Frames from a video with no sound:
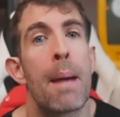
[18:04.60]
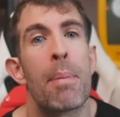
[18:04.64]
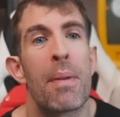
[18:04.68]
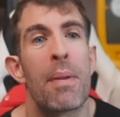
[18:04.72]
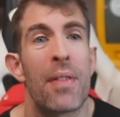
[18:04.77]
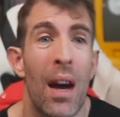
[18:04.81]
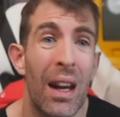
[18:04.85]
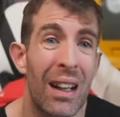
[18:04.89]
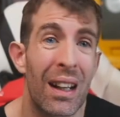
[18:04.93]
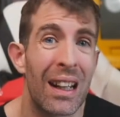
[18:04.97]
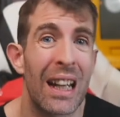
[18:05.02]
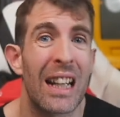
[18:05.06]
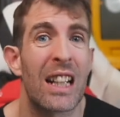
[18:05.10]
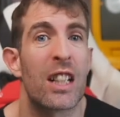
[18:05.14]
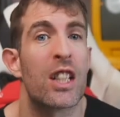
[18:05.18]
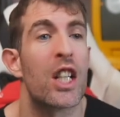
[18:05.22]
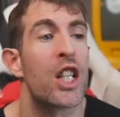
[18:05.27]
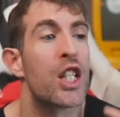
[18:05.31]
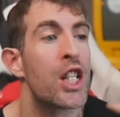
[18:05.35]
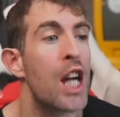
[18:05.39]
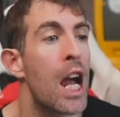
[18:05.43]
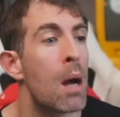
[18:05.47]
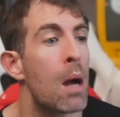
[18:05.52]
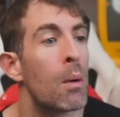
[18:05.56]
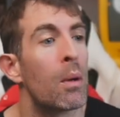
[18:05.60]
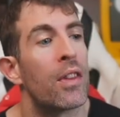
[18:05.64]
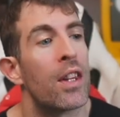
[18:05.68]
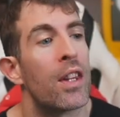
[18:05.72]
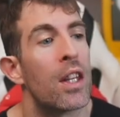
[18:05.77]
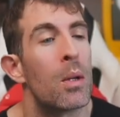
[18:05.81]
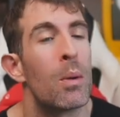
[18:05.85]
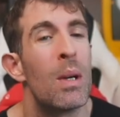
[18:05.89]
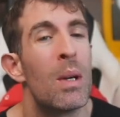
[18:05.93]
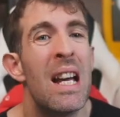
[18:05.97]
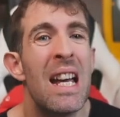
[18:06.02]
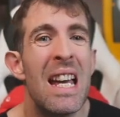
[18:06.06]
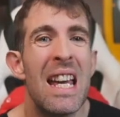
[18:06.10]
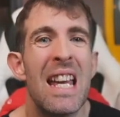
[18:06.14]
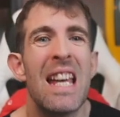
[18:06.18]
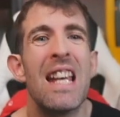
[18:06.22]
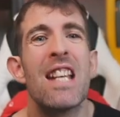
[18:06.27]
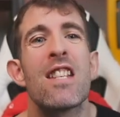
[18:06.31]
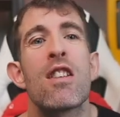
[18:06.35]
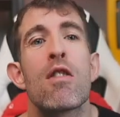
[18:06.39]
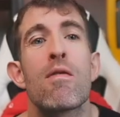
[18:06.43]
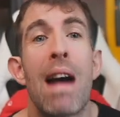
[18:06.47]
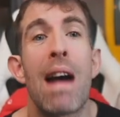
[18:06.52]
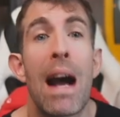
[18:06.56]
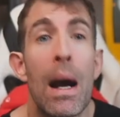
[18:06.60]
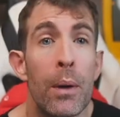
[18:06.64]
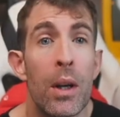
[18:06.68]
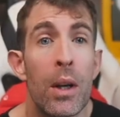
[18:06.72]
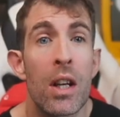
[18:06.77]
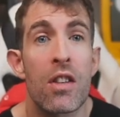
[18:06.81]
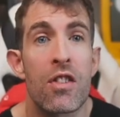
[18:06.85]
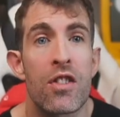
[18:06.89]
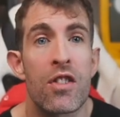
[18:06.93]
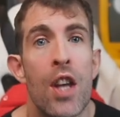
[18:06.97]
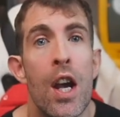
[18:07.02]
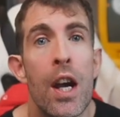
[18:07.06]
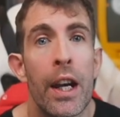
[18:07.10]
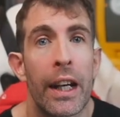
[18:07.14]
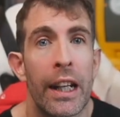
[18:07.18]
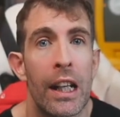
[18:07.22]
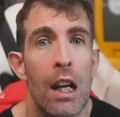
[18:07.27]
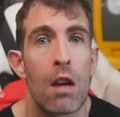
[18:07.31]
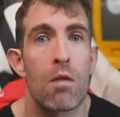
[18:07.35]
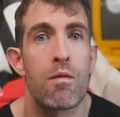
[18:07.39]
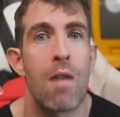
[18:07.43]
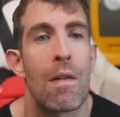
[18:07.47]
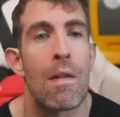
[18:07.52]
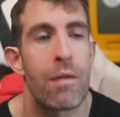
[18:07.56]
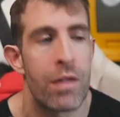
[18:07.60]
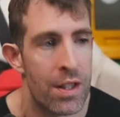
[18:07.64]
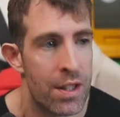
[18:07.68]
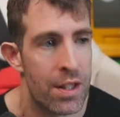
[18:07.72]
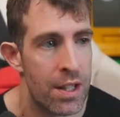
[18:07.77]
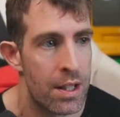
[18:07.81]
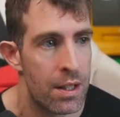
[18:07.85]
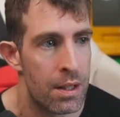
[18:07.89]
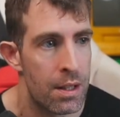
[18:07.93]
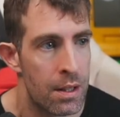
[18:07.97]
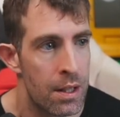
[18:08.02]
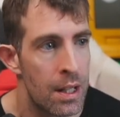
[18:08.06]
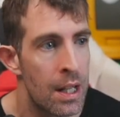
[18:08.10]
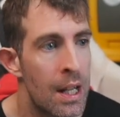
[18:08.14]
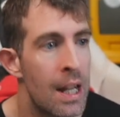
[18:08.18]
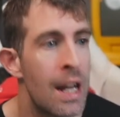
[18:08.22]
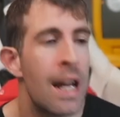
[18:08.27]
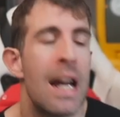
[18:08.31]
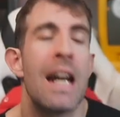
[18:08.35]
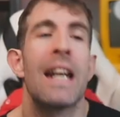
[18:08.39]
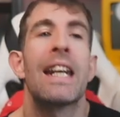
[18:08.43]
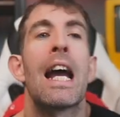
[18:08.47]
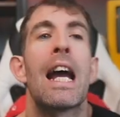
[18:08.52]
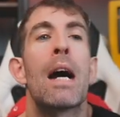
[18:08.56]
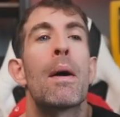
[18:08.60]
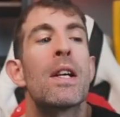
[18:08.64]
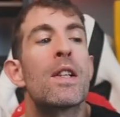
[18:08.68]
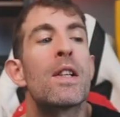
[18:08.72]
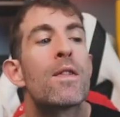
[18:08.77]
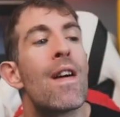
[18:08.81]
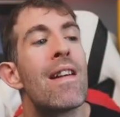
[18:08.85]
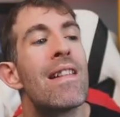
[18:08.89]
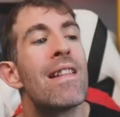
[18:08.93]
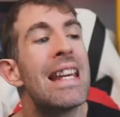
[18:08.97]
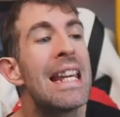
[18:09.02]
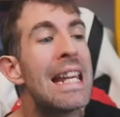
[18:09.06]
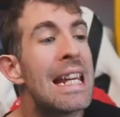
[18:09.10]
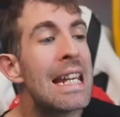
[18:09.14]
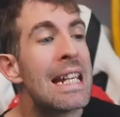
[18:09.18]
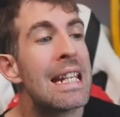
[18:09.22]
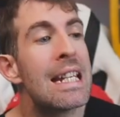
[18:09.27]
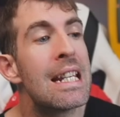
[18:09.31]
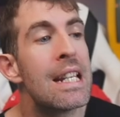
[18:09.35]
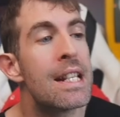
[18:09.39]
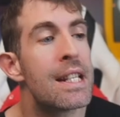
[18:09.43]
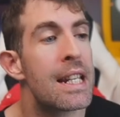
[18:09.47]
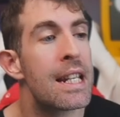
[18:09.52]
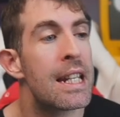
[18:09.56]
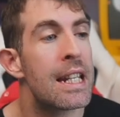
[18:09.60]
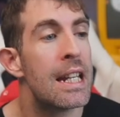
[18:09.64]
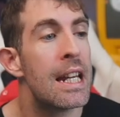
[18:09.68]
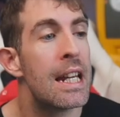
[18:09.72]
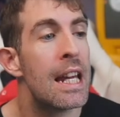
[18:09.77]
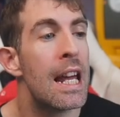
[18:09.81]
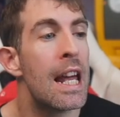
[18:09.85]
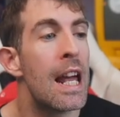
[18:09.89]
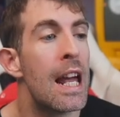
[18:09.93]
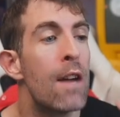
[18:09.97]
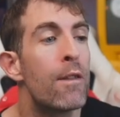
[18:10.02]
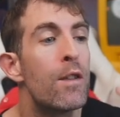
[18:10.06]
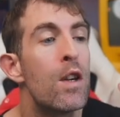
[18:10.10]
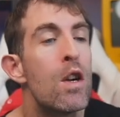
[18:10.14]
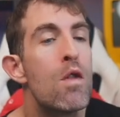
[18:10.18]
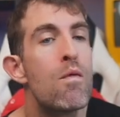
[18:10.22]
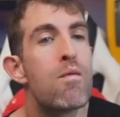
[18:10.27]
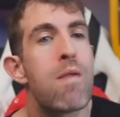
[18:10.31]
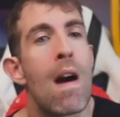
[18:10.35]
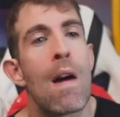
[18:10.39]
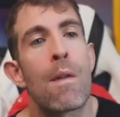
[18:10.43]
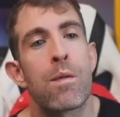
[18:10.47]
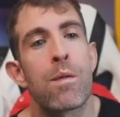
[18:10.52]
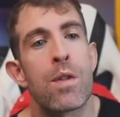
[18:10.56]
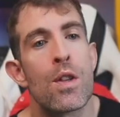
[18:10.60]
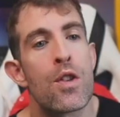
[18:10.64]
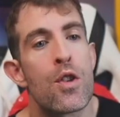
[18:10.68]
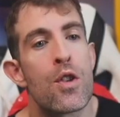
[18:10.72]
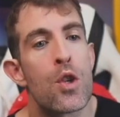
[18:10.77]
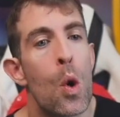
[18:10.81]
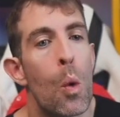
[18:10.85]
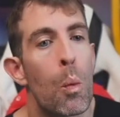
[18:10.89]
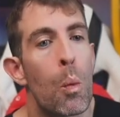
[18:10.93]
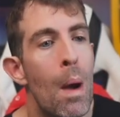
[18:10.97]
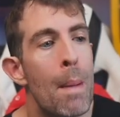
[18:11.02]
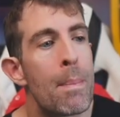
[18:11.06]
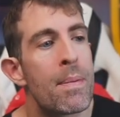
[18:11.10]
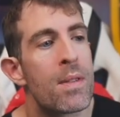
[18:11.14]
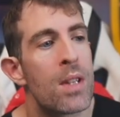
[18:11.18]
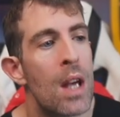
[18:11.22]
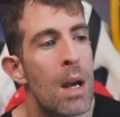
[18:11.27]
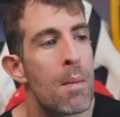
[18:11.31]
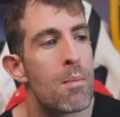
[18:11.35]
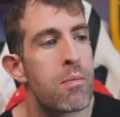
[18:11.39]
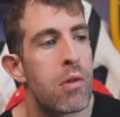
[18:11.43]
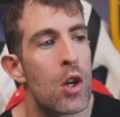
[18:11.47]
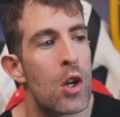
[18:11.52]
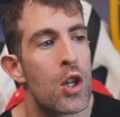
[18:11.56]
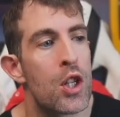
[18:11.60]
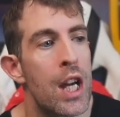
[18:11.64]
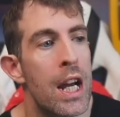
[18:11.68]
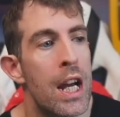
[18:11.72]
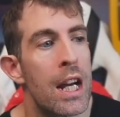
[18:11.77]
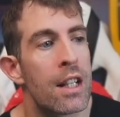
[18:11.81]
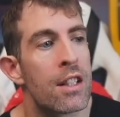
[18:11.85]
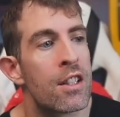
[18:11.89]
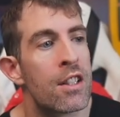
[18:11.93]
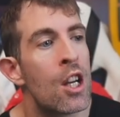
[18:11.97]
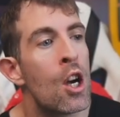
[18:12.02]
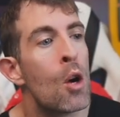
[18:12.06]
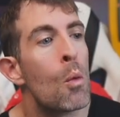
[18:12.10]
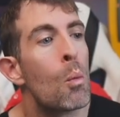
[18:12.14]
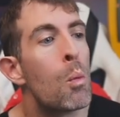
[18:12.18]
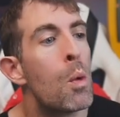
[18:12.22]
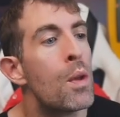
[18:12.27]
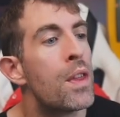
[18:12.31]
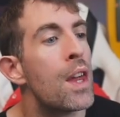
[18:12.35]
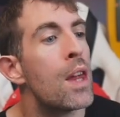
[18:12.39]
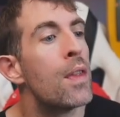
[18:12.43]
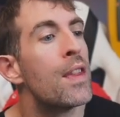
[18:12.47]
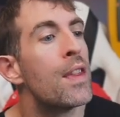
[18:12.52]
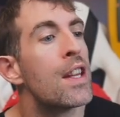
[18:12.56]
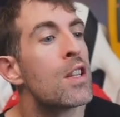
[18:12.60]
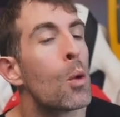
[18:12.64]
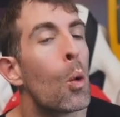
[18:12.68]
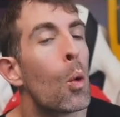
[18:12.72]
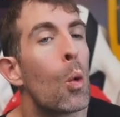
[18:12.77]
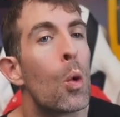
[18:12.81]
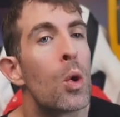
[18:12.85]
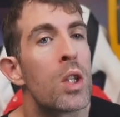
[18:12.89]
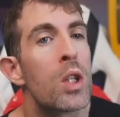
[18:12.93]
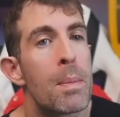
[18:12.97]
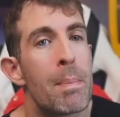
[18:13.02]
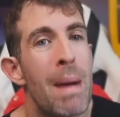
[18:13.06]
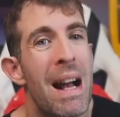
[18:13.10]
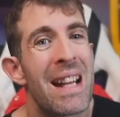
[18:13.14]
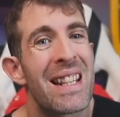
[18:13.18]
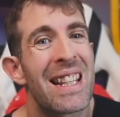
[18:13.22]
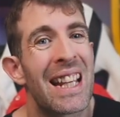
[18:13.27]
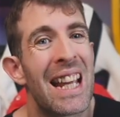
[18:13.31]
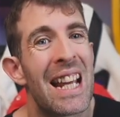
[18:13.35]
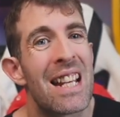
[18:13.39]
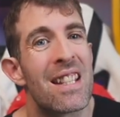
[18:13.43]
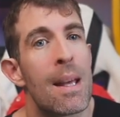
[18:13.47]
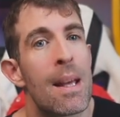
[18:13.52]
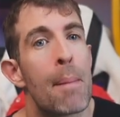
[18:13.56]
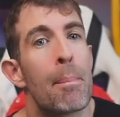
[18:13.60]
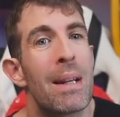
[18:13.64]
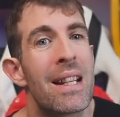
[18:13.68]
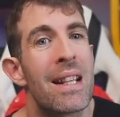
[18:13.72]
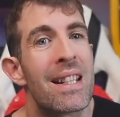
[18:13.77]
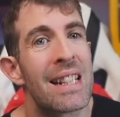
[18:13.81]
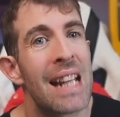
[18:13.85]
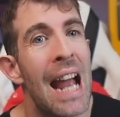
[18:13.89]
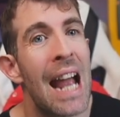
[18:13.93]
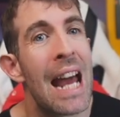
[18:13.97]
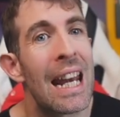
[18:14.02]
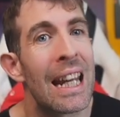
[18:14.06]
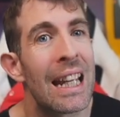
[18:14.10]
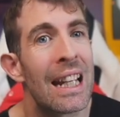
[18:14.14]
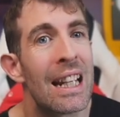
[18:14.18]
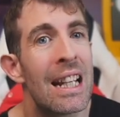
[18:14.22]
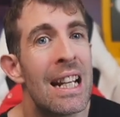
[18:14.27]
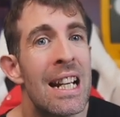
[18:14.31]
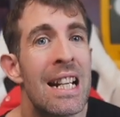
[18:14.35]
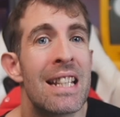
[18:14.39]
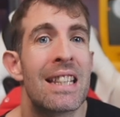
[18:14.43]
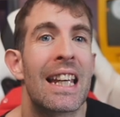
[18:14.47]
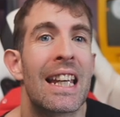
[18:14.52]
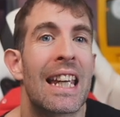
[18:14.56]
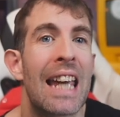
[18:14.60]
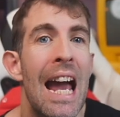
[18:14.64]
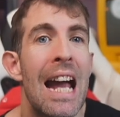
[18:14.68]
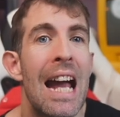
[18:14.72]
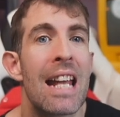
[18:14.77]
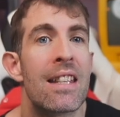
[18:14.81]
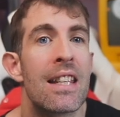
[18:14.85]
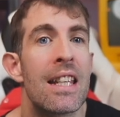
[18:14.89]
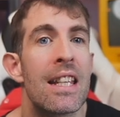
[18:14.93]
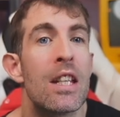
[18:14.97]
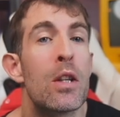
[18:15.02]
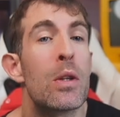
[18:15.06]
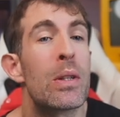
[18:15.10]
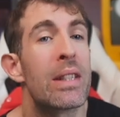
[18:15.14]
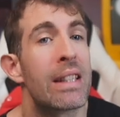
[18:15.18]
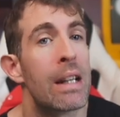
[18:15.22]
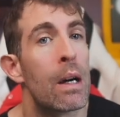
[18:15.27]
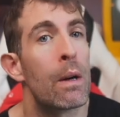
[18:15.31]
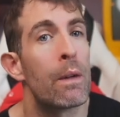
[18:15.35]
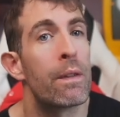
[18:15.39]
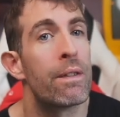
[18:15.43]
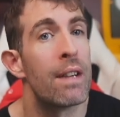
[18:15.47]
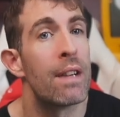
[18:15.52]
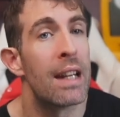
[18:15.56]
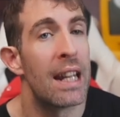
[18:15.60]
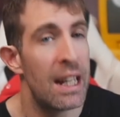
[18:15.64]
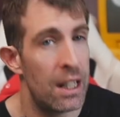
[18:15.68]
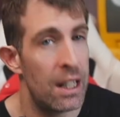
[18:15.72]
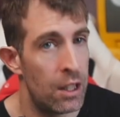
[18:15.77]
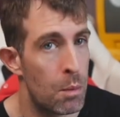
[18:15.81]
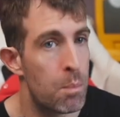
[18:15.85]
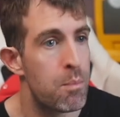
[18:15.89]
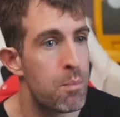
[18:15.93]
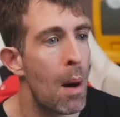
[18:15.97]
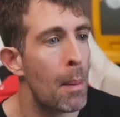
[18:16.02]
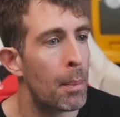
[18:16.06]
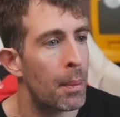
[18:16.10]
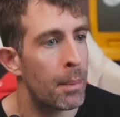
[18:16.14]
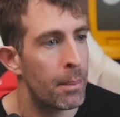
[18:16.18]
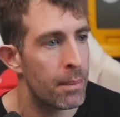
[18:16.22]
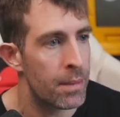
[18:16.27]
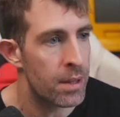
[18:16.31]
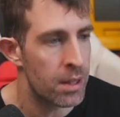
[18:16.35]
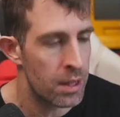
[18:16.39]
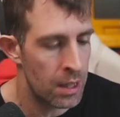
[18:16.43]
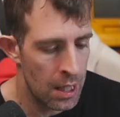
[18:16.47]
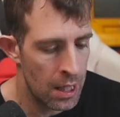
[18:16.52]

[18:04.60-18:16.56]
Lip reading: that I'd like to share with you is around circular references. Now, it's very easy if you reference your website project within this automatic assembly scanning to get yourself into problems.